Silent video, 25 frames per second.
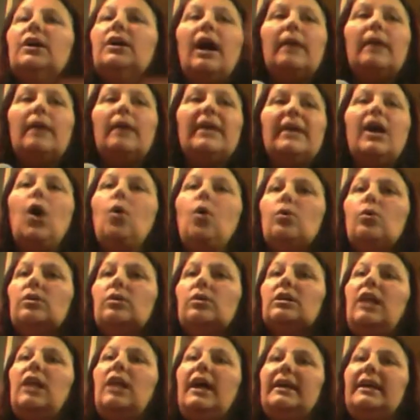I had my own
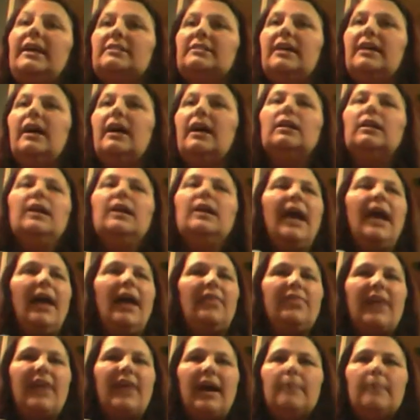clientele,
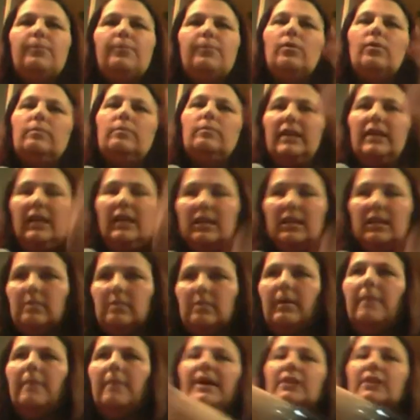and that brought money into
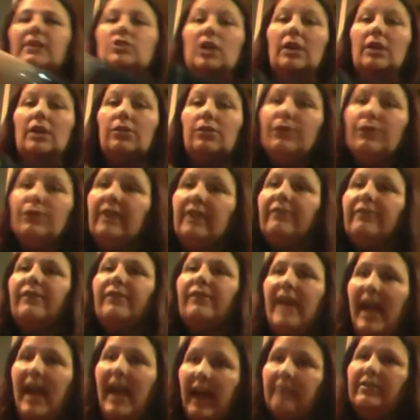my paycheck 3
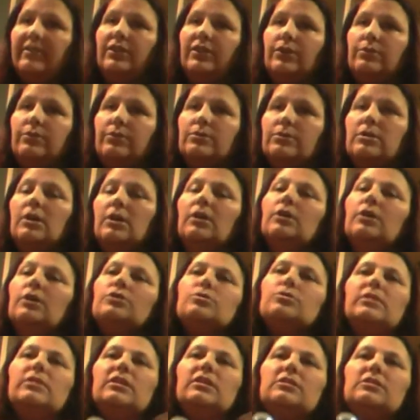different avenues.
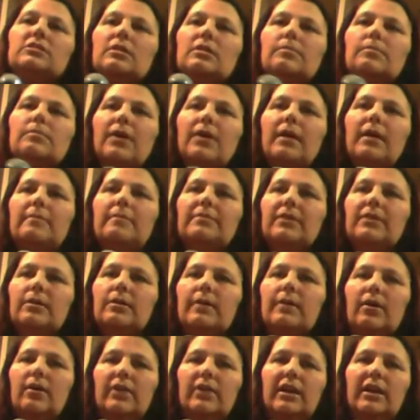So when the subprime
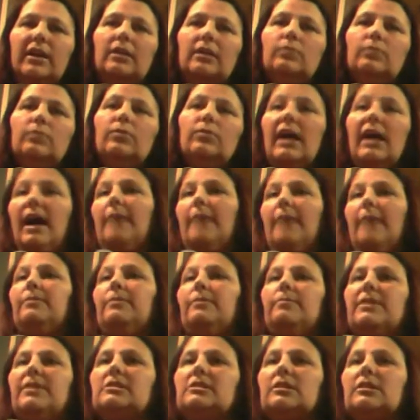blowout hit, what happened
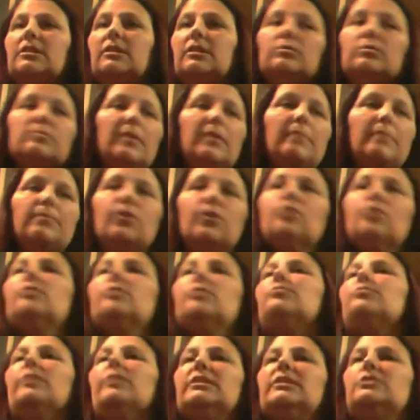basically was my
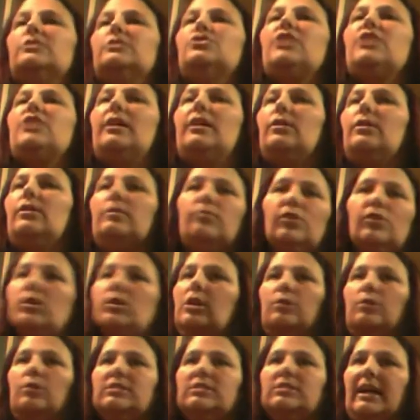brokers went to jail and were
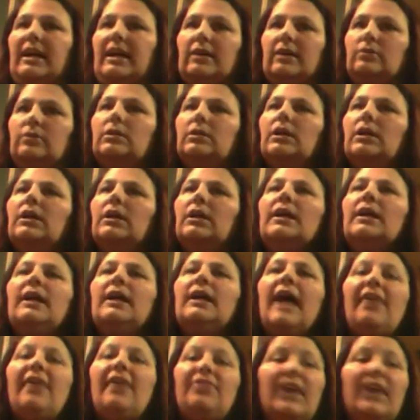closed down.
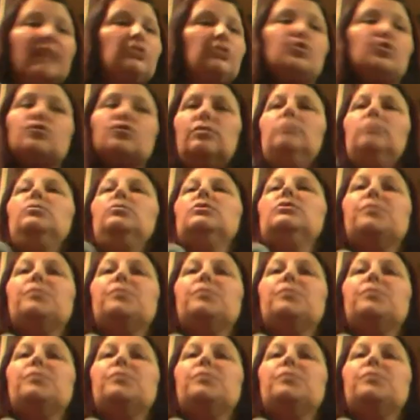And that stream was